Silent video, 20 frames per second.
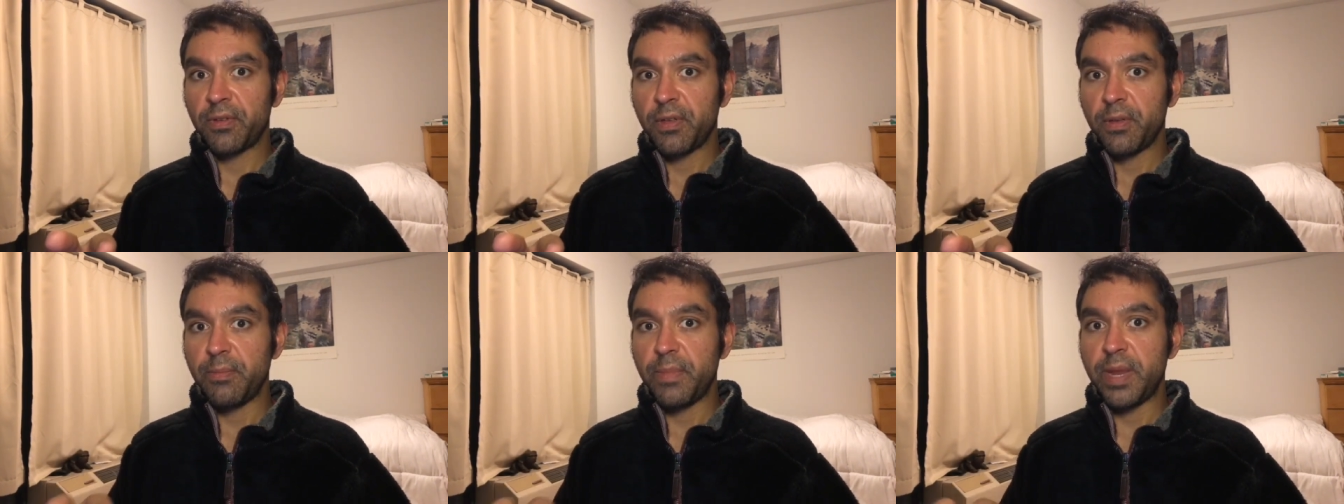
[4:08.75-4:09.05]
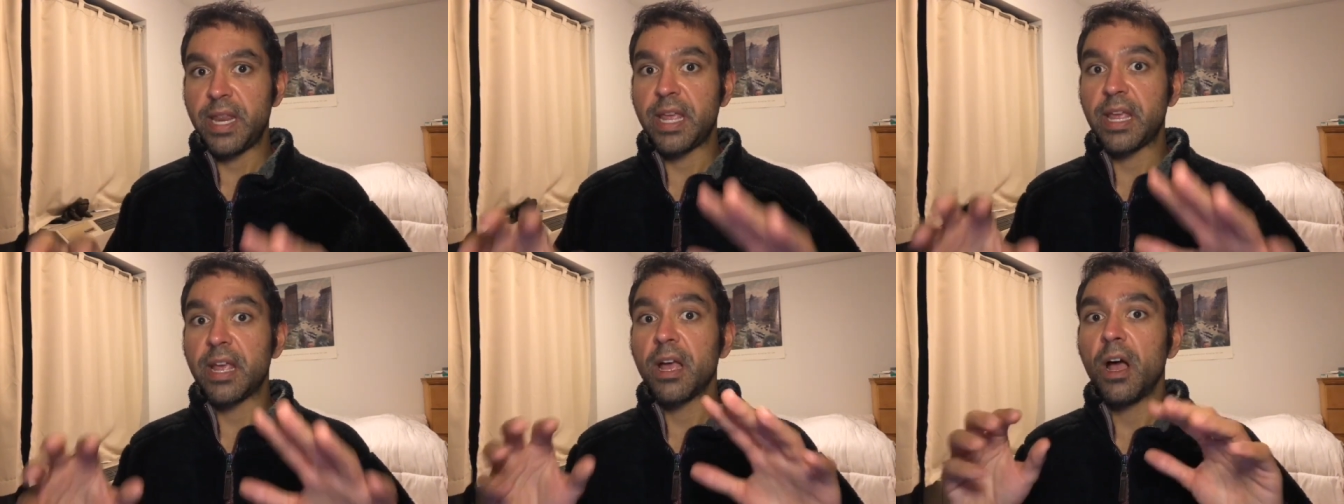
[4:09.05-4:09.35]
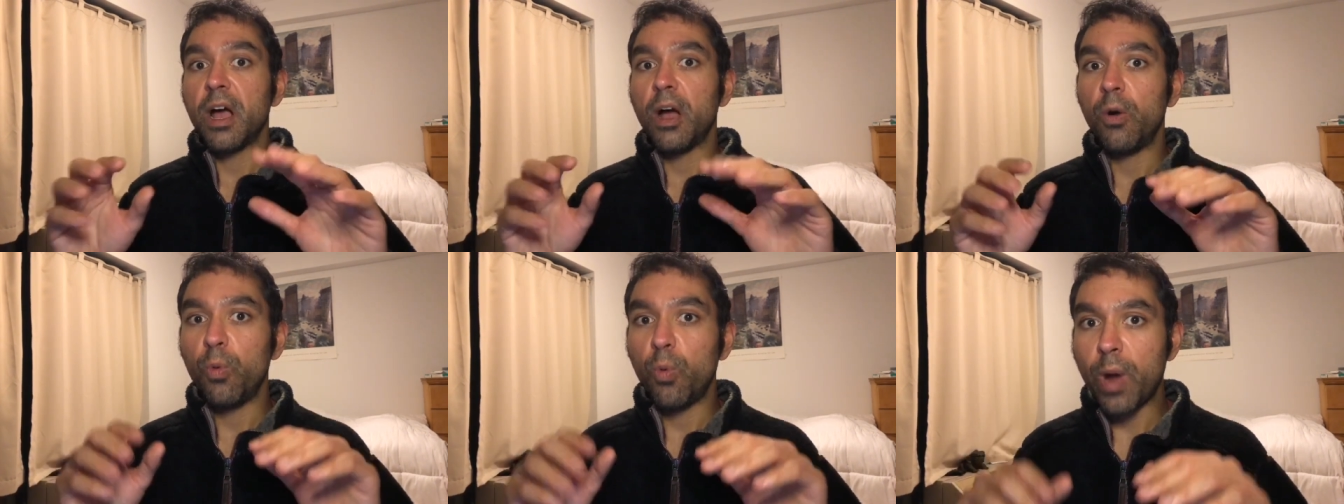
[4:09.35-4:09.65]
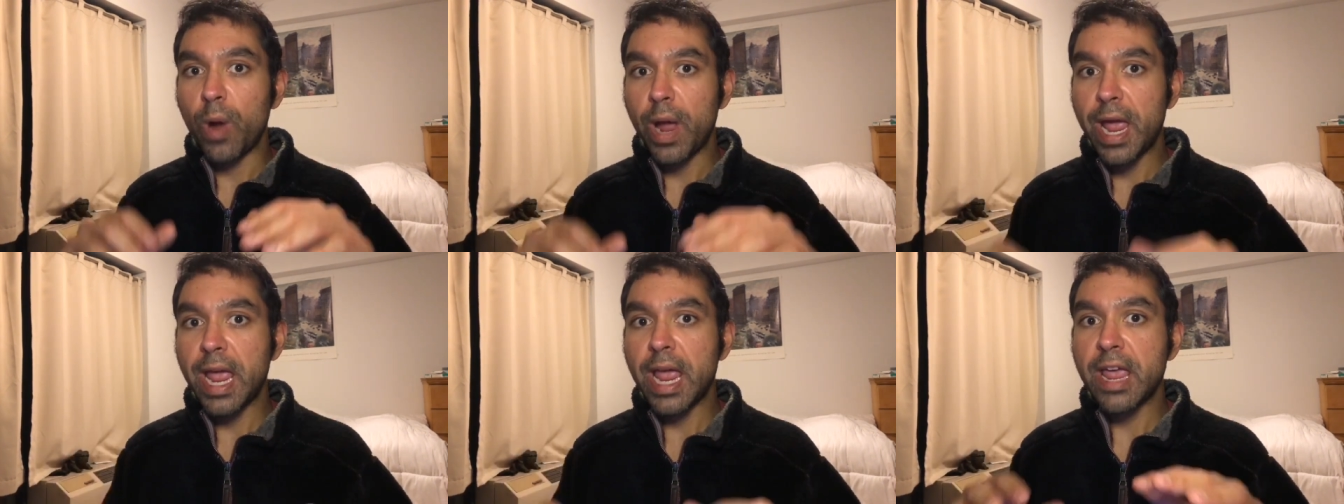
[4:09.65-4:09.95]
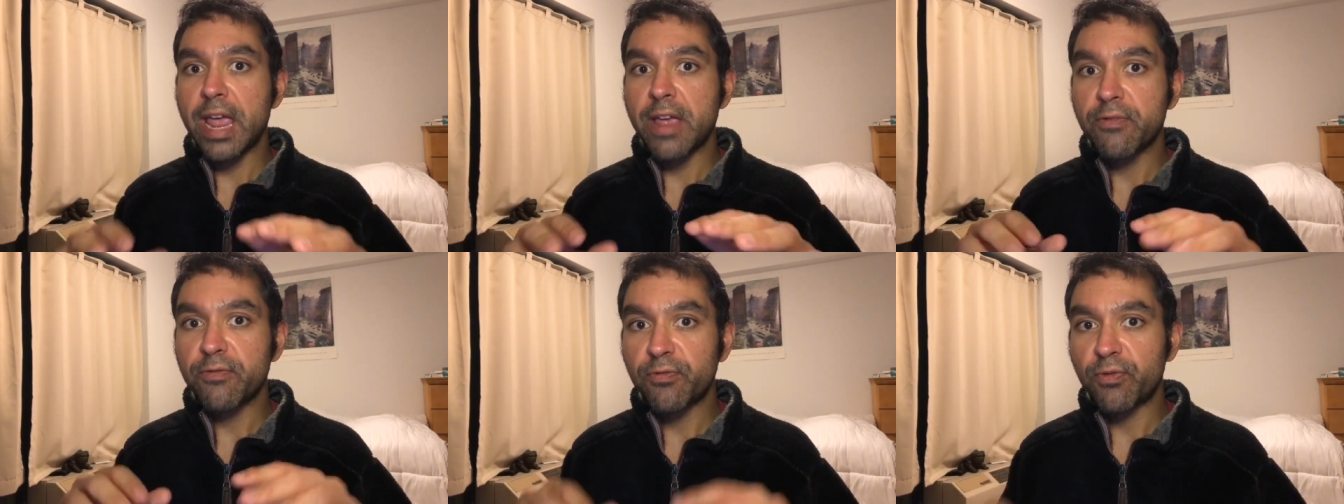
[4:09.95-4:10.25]
meaning
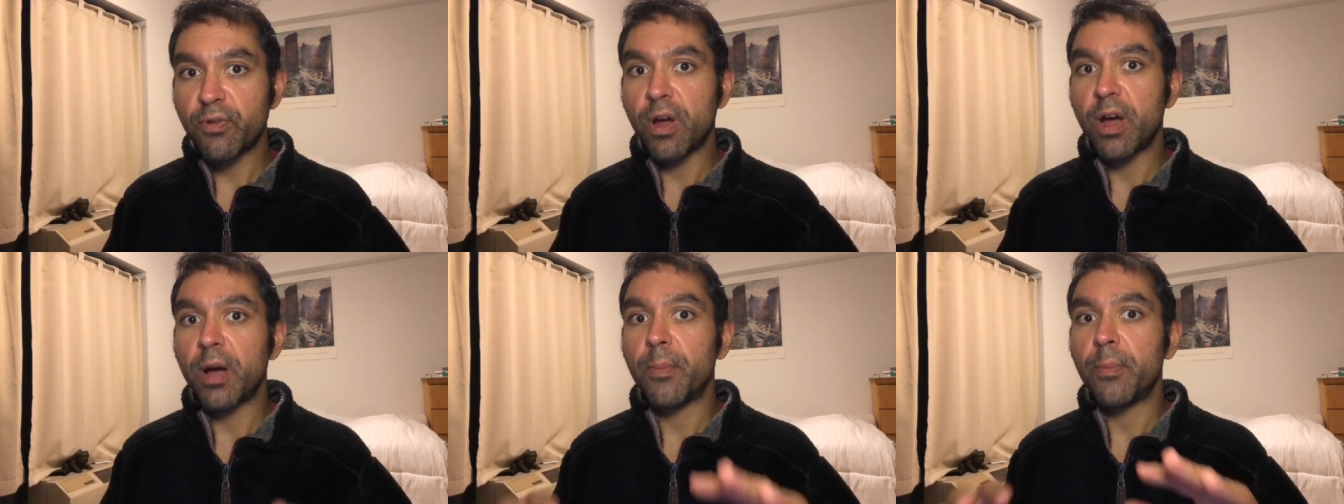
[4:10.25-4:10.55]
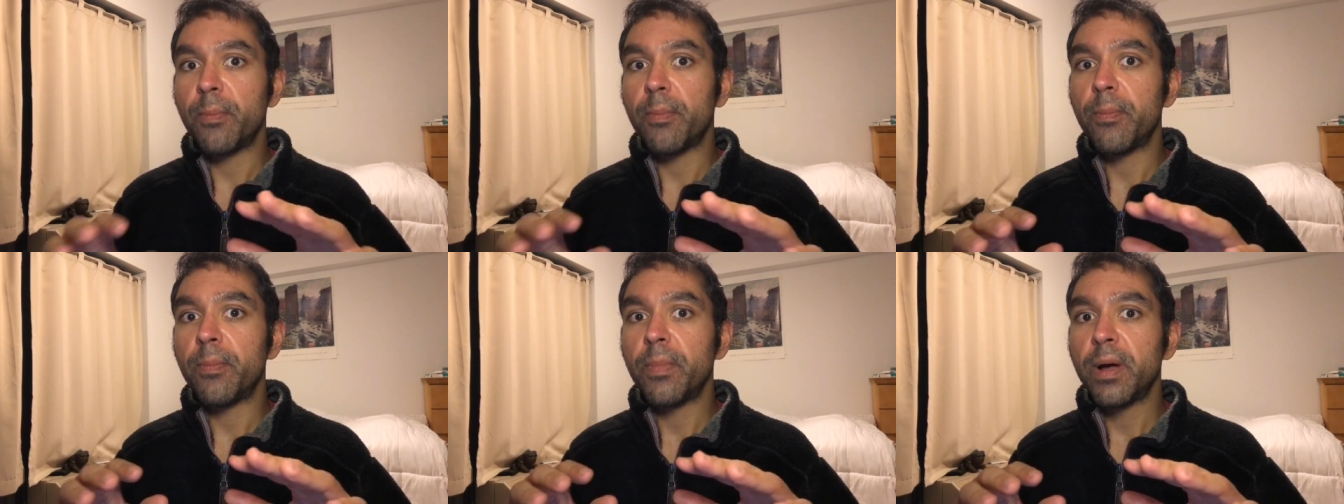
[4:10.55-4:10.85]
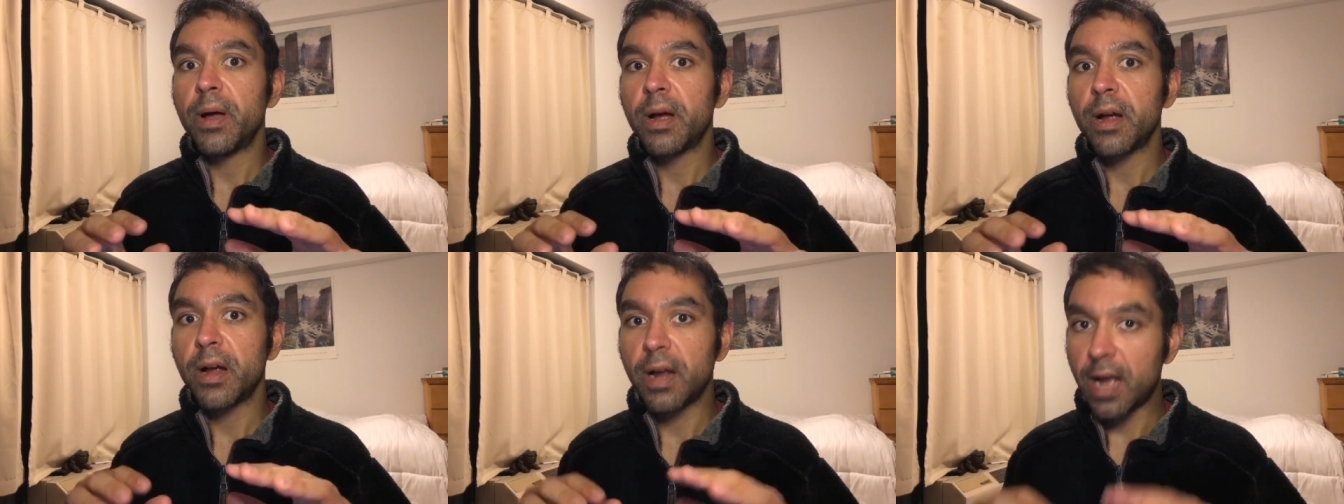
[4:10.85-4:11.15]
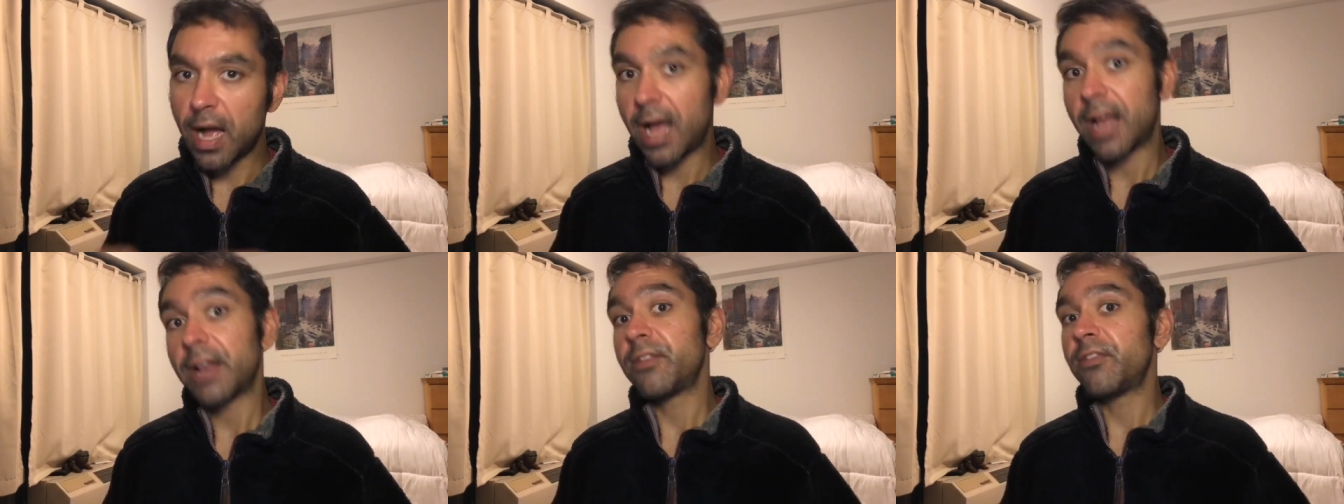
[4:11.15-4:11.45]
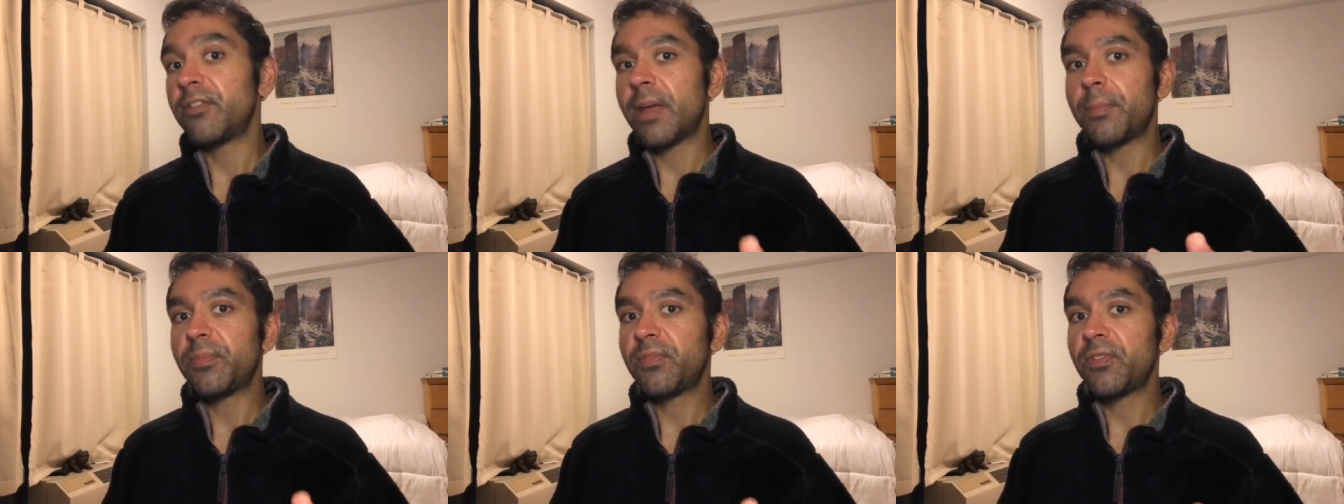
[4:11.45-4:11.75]
away from
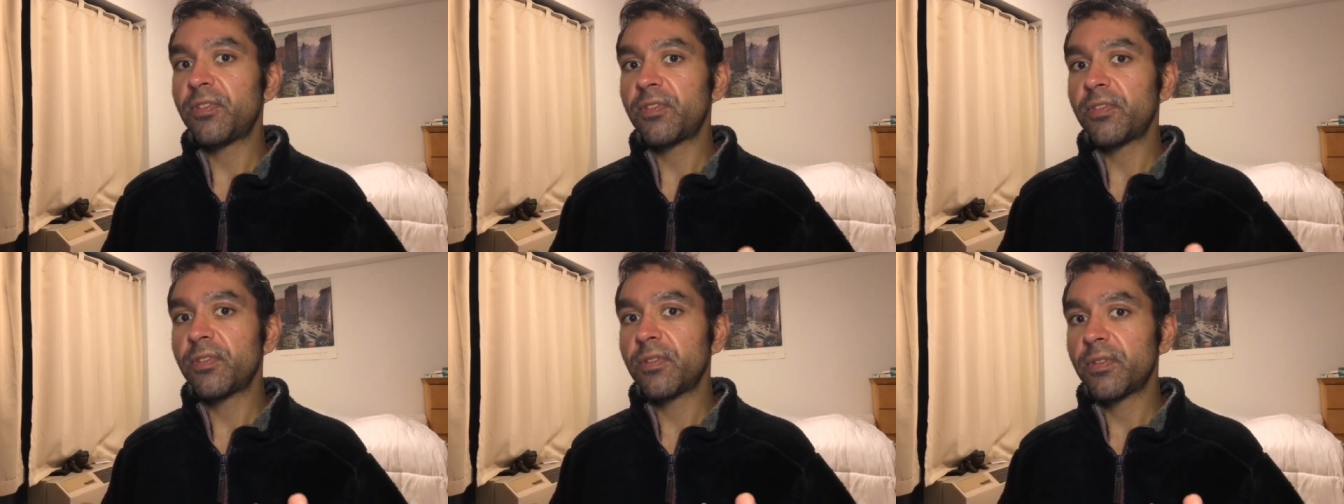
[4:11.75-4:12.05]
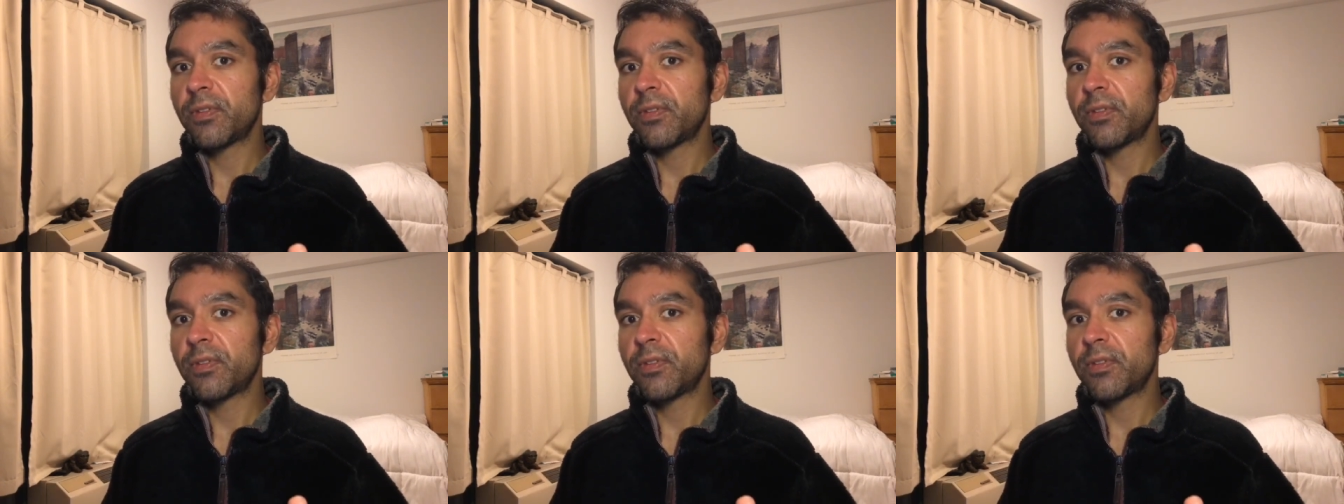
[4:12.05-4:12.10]
concepts.